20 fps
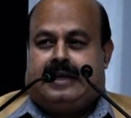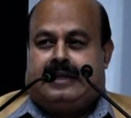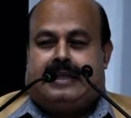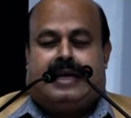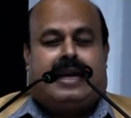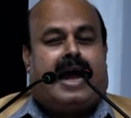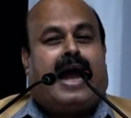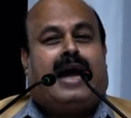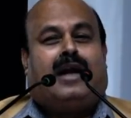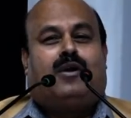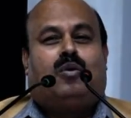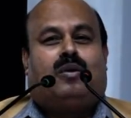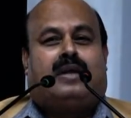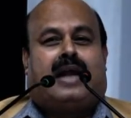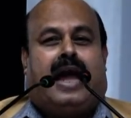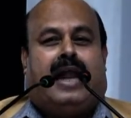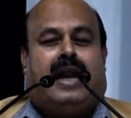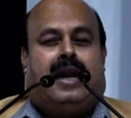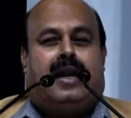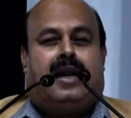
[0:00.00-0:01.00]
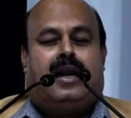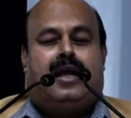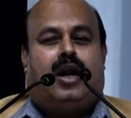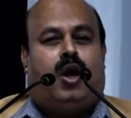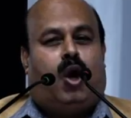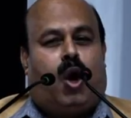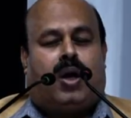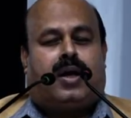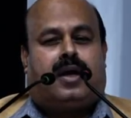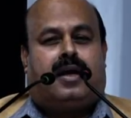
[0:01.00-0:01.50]
Then I had to tell,
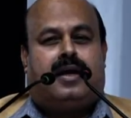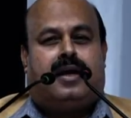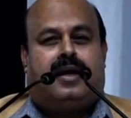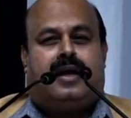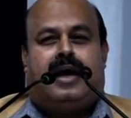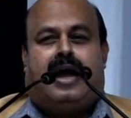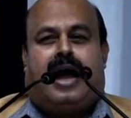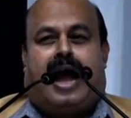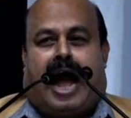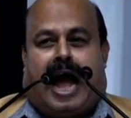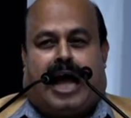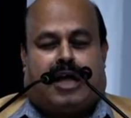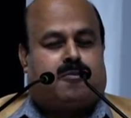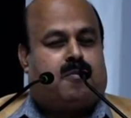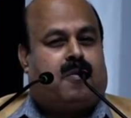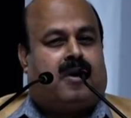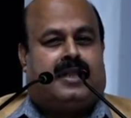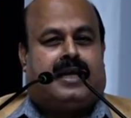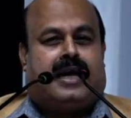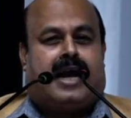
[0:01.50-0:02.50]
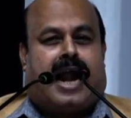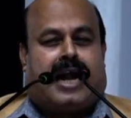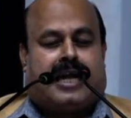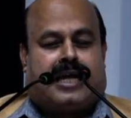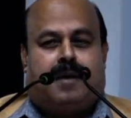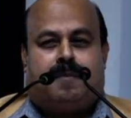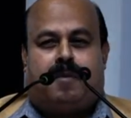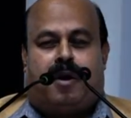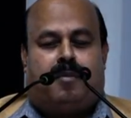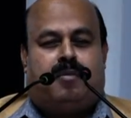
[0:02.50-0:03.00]
look, as per the
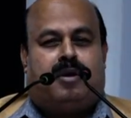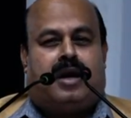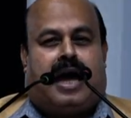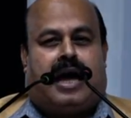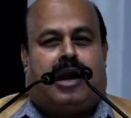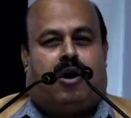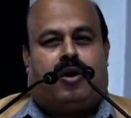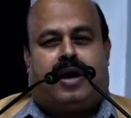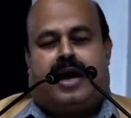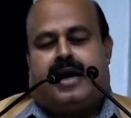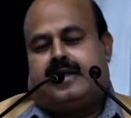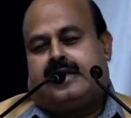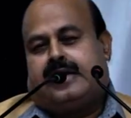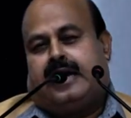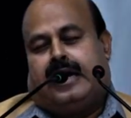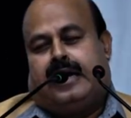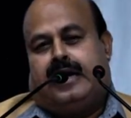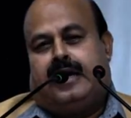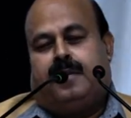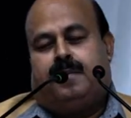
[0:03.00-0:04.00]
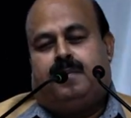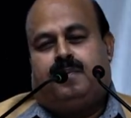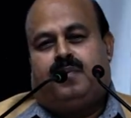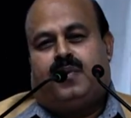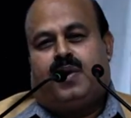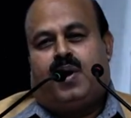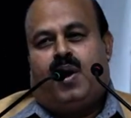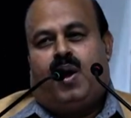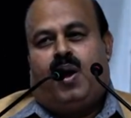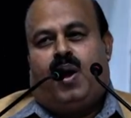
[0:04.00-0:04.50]
Gadgil formula allocation,
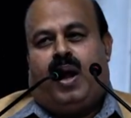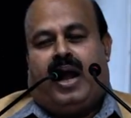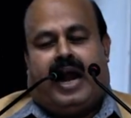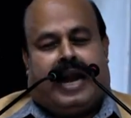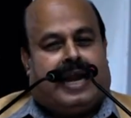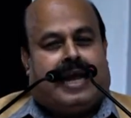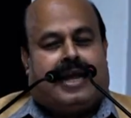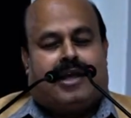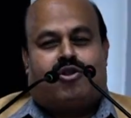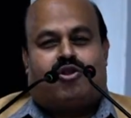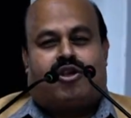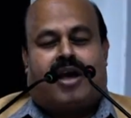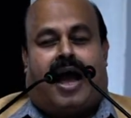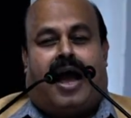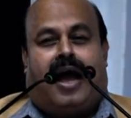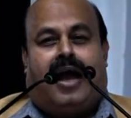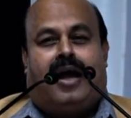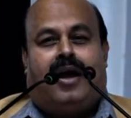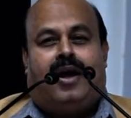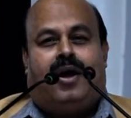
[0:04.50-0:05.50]
it is uh,